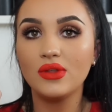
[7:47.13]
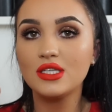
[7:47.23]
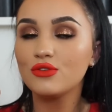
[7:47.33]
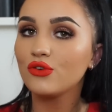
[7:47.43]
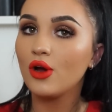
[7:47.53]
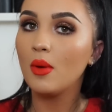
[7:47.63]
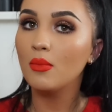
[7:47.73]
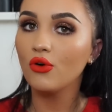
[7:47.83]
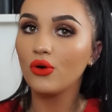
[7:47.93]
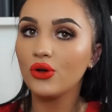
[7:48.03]
This is from
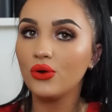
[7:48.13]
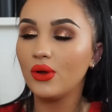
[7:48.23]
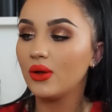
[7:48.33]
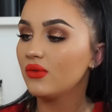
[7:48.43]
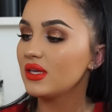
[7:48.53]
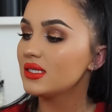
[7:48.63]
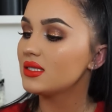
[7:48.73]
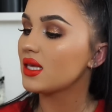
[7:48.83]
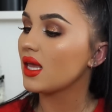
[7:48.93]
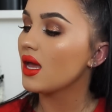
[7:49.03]
Moroccan Oil. This
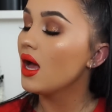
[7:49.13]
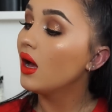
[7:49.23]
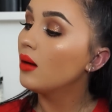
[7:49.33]
is the